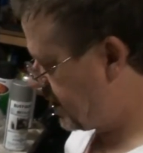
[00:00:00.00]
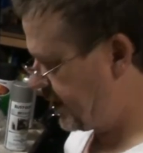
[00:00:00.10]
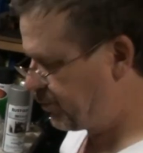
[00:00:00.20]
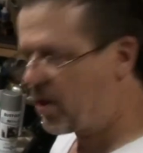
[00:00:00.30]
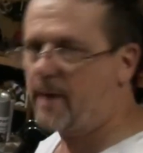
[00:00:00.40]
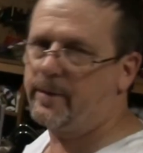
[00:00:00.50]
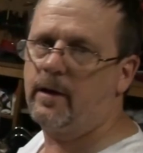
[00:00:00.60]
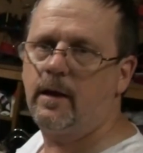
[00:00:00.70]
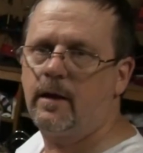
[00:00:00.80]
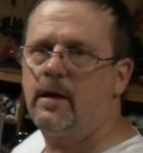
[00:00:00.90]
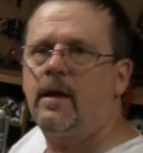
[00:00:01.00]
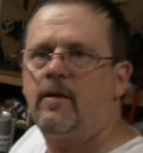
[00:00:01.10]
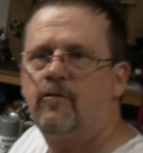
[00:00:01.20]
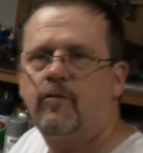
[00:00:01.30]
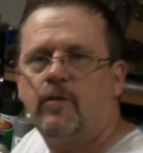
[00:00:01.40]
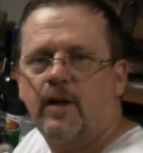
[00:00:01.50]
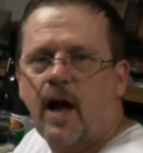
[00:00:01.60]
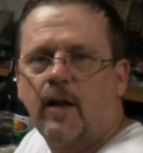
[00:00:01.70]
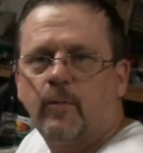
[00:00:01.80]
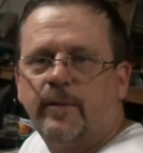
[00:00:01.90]
a prop for the
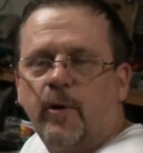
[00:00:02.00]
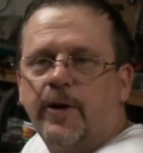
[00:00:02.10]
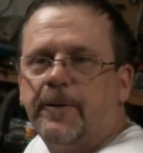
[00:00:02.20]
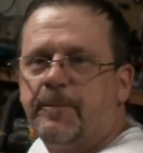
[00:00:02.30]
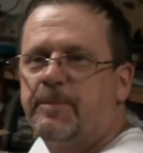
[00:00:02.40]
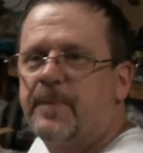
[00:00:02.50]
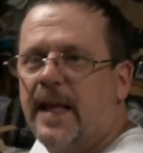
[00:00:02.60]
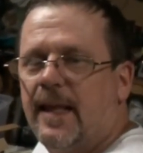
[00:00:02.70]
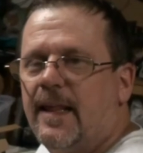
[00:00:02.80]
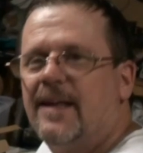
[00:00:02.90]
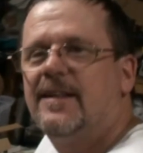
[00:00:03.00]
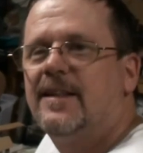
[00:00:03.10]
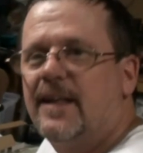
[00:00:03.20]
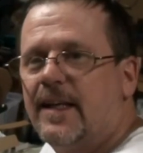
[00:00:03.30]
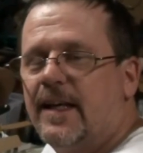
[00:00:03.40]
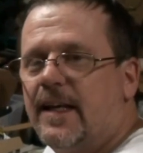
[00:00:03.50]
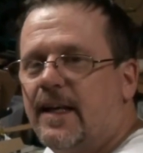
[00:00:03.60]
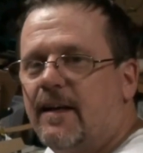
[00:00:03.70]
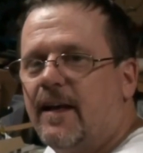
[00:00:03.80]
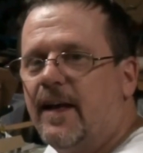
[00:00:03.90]
Halloween party.
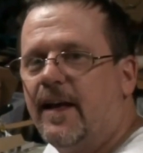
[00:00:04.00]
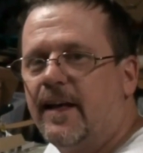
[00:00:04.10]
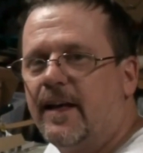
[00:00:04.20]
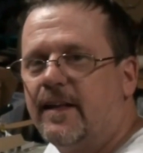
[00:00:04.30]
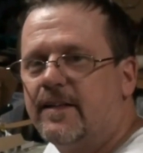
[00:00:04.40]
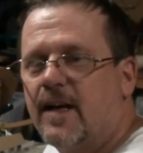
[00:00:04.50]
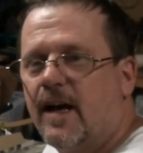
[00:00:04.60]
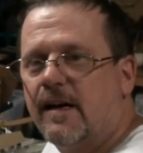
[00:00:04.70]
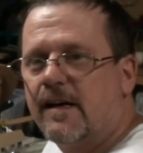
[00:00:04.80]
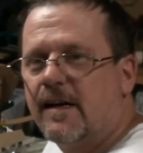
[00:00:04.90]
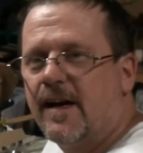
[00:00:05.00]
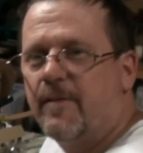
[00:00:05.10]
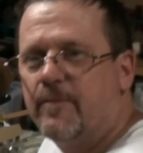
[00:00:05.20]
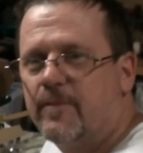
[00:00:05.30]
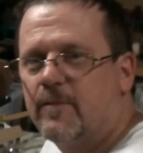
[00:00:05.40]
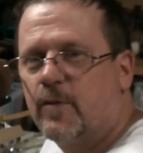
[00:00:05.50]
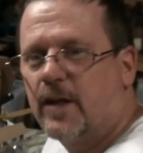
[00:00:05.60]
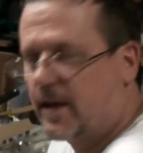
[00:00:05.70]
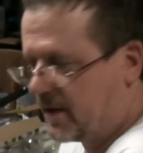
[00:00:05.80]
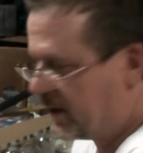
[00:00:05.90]
Yay! And um, we're
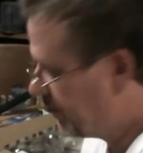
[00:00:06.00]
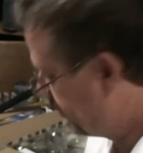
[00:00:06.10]
gonna